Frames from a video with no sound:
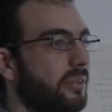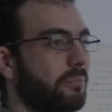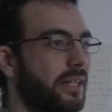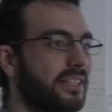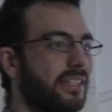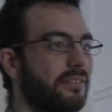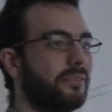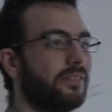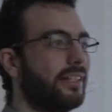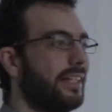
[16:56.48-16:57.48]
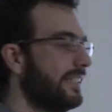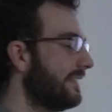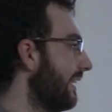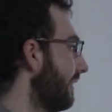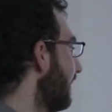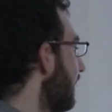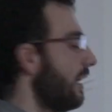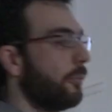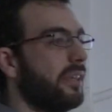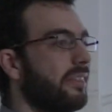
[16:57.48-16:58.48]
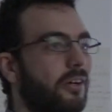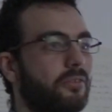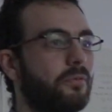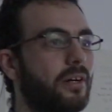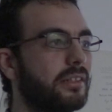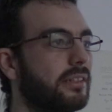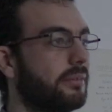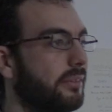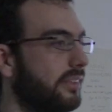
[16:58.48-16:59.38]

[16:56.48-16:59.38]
more impressive is that without further